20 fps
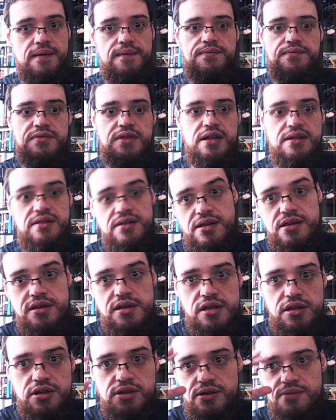than
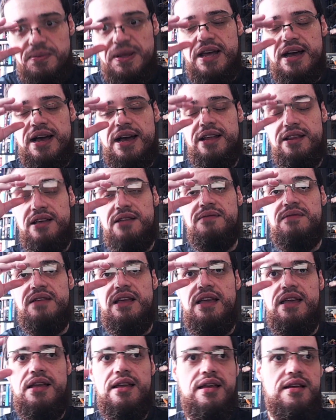the idiot behind an uh,
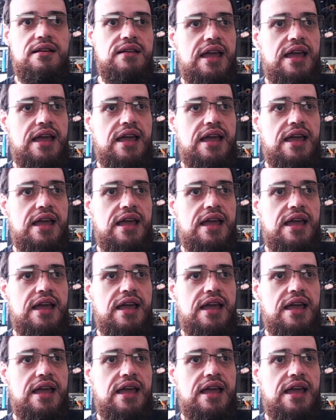eh,